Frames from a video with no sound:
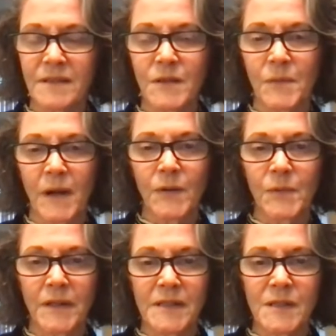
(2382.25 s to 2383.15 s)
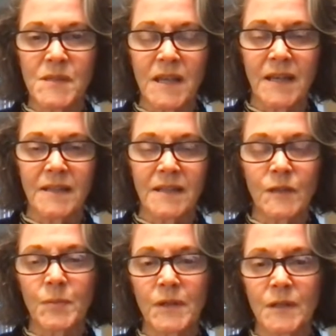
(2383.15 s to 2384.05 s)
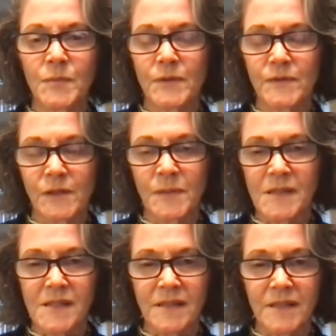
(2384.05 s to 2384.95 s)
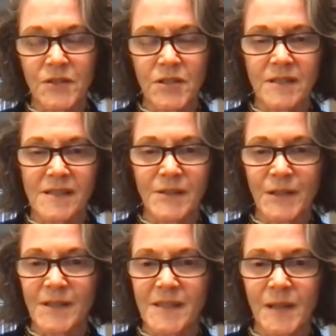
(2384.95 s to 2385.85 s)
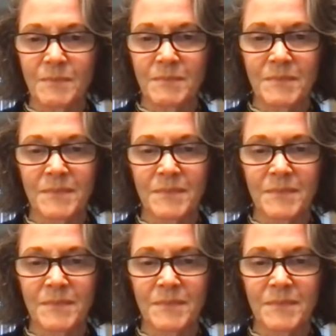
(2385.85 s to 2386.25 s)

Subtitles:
Noelle Williams and Interpro Performance Solutions. Look us up.